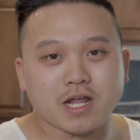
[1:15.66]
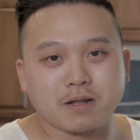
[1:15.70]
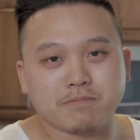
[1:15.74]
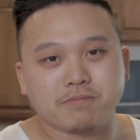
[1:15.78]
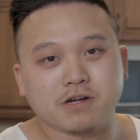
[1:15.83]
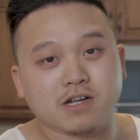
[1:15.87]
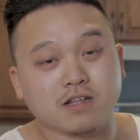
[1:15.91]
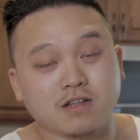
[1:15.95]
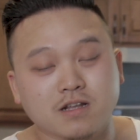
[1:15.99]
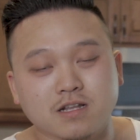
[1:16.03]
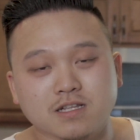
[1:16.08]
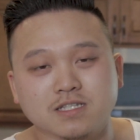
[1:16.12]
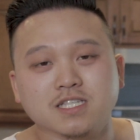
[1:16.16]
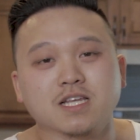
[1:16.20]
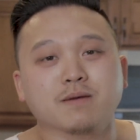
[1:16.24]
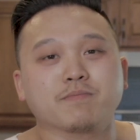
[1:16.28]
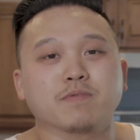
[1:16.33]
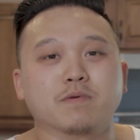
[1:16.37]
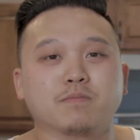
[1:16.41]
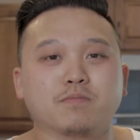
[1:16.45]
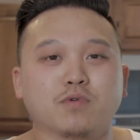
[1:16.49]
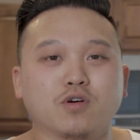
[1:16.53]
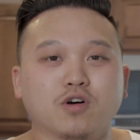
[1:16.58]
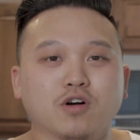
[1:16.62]
and put it on a
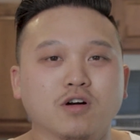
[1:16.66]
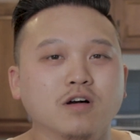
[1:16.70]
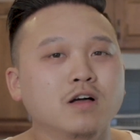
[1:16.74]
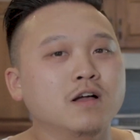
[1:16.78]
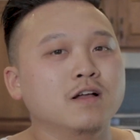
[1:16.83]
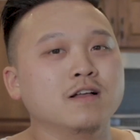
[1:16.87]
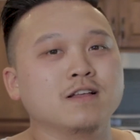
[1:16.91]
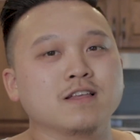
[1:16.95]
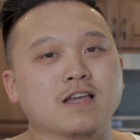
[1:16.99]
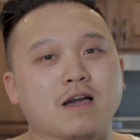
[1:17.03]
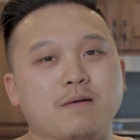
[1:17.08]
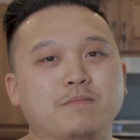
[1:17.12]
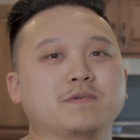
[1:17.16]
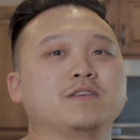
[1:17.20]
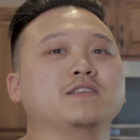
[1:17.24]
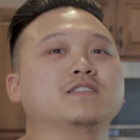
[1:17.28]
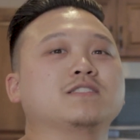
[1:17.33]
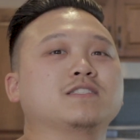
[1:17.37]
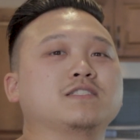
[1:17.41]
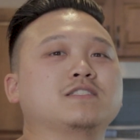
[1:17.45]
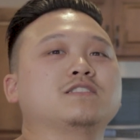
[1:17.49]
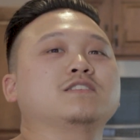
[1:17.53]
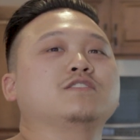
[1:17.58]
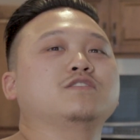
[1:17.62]
separate bowl. I'm gonna use
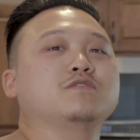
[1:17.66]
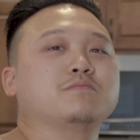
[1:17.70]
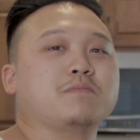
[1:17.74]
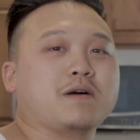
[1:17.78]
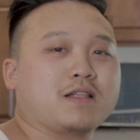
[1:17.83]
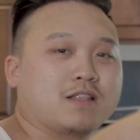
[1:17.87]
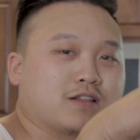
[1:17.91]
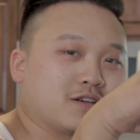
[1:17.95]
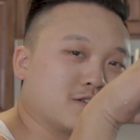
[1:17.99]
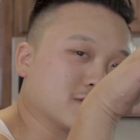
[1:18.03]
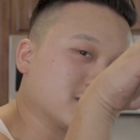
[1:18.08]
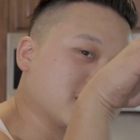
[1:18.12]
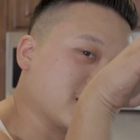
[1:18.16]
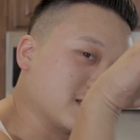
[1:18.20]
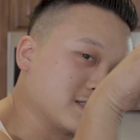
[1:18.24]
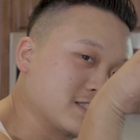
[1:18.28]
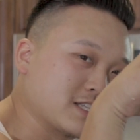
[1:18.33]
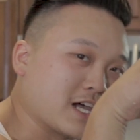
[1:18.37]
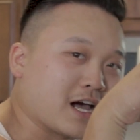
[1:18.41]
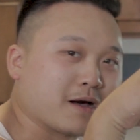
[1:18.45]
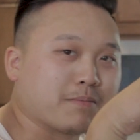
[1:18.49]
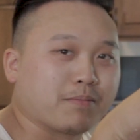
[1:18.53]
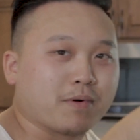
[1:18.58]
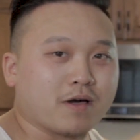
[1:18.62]
it to do my little
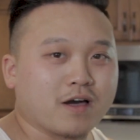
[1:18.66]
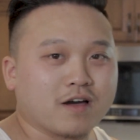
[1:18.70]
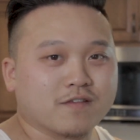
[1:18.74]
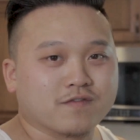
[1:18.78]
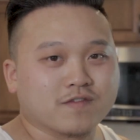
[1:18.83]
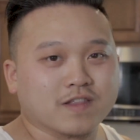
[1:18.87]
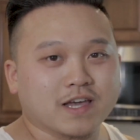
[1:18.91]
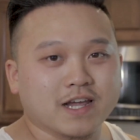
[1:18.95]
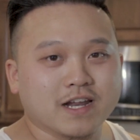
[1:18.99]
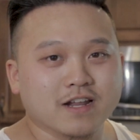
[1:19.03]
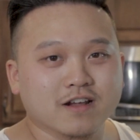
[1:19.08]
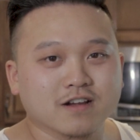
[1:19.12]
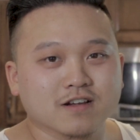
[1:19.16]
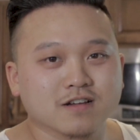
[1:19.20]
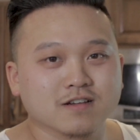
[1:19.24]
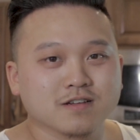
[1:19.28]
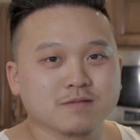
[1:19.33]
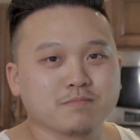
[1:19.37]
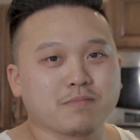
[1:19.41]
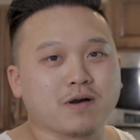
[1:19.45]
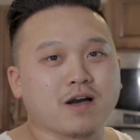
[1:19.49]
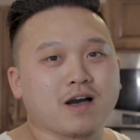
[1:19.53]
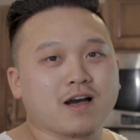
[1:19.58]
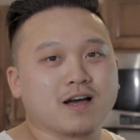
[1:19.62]
top off later,
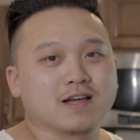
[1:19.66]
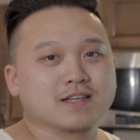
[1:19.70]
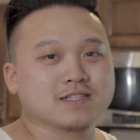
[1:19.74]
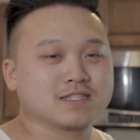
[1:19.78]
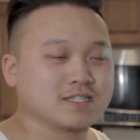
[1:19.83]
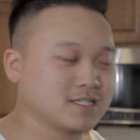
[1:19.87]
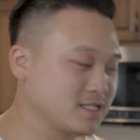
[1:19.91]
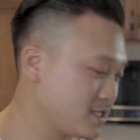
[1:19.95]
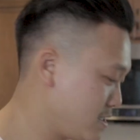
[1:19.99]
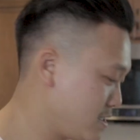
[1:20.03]
pause.